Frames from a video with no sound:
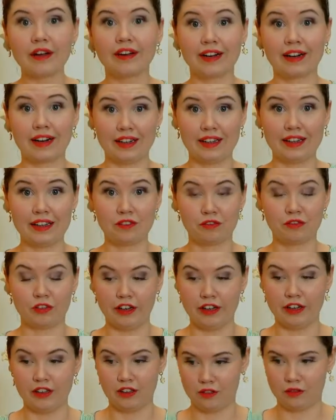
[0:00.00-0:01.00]
Cling
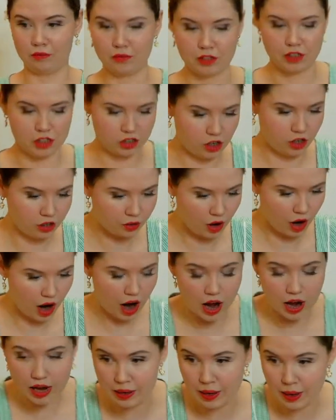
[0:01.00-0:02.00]
film. So
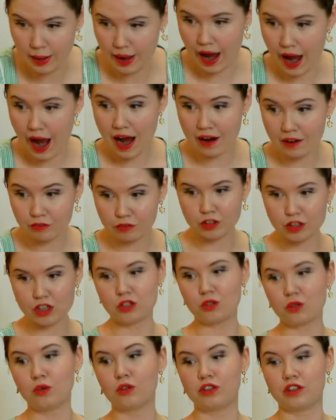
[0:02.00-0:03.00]
I have
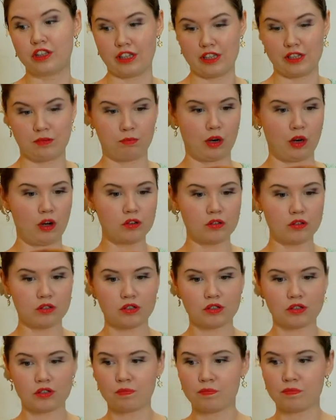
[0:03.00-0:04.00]
restored these
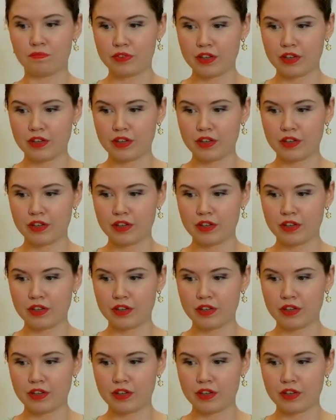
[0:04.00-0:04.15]
blocks.